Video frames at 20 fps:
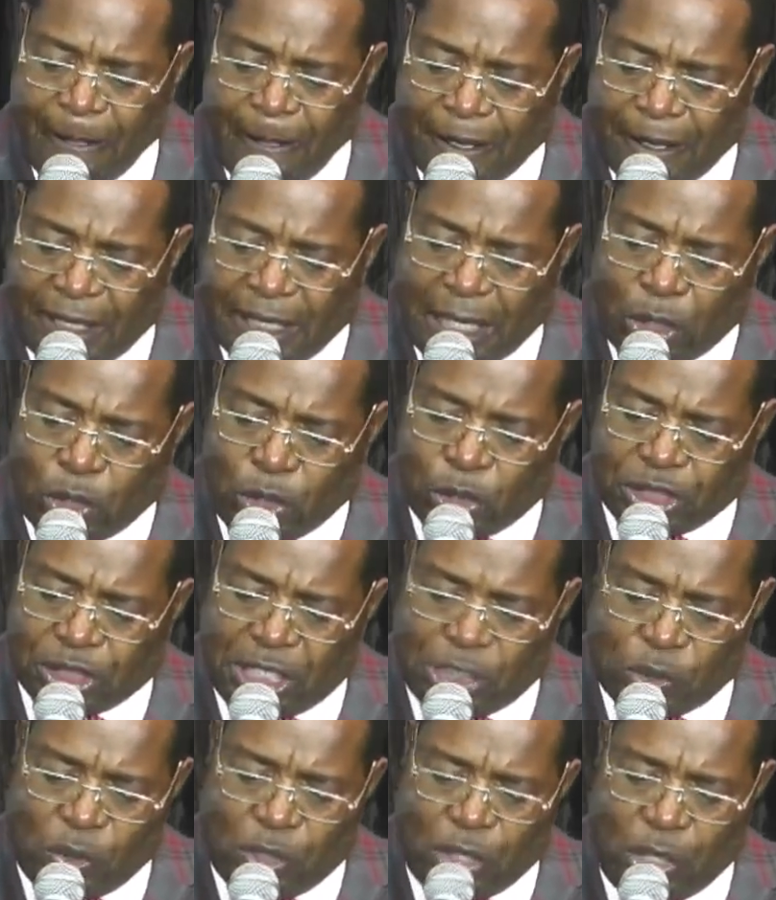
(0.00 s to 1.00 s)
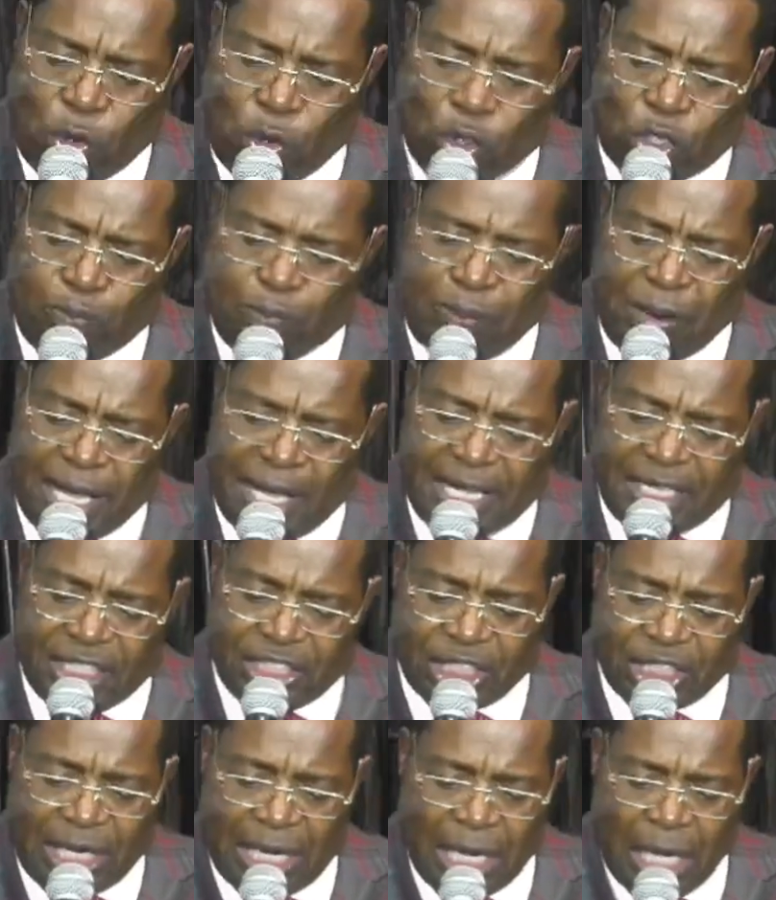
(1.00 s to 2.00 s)
in accordance with the good
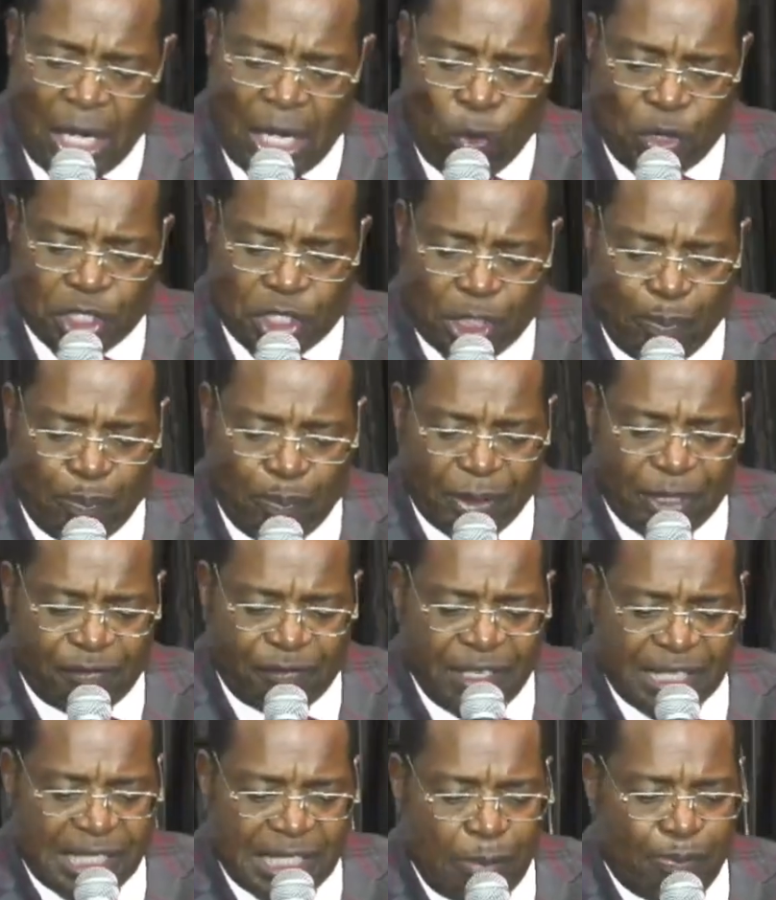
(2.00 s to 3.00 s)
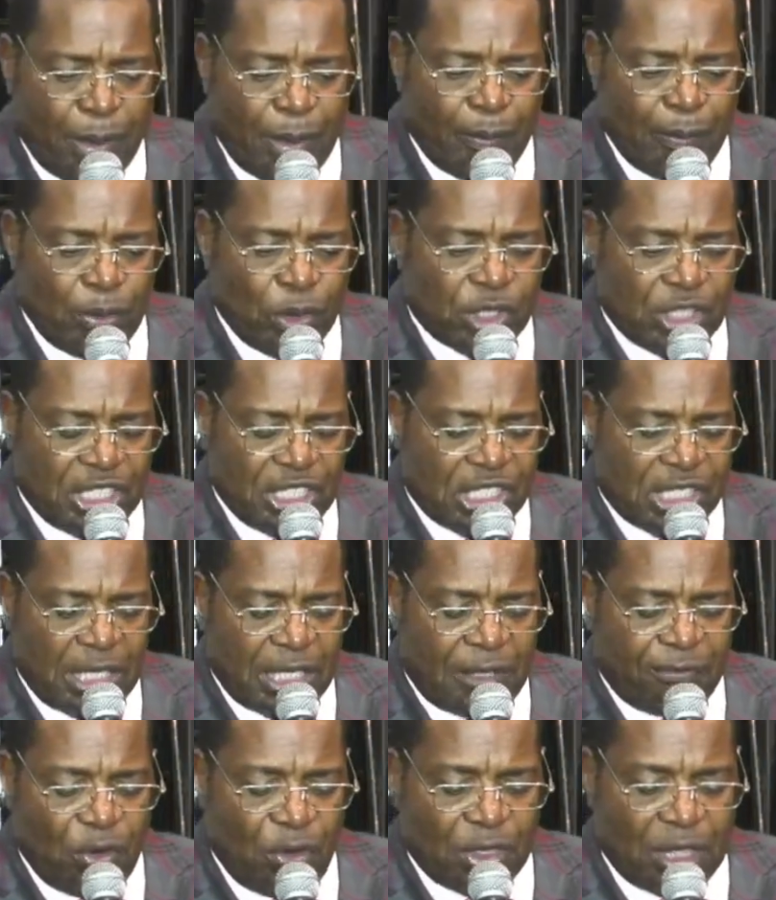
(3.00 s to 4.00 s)
pleasure which he previously purposed and set
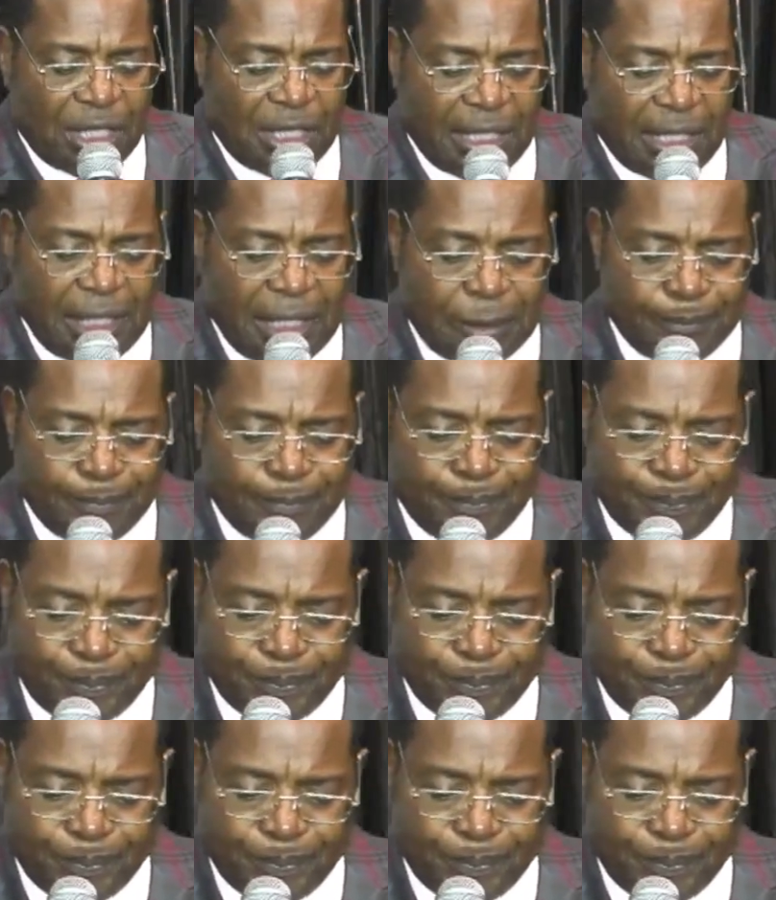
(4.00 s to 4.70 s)
forth in him